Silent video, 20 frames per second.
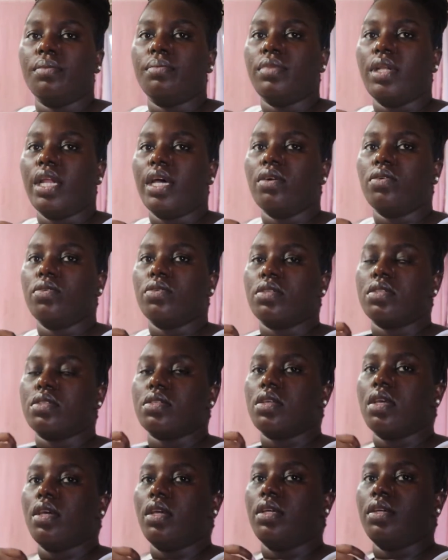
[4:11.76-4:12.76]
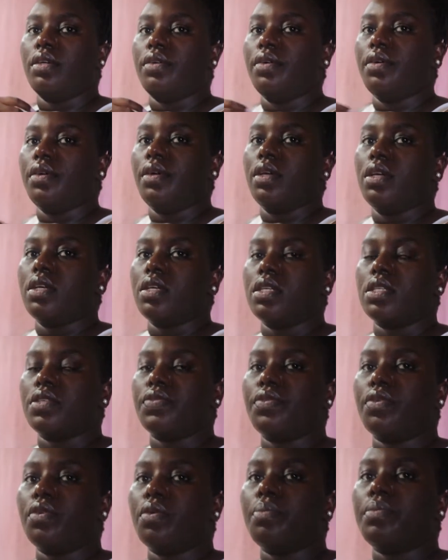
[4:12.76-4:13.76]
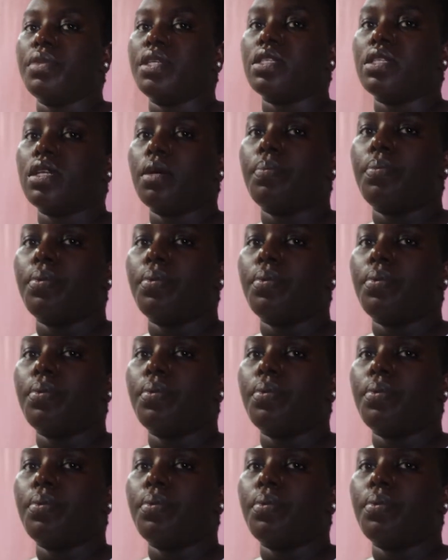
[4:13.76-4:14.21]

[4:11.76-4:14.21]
blouse is from Mr.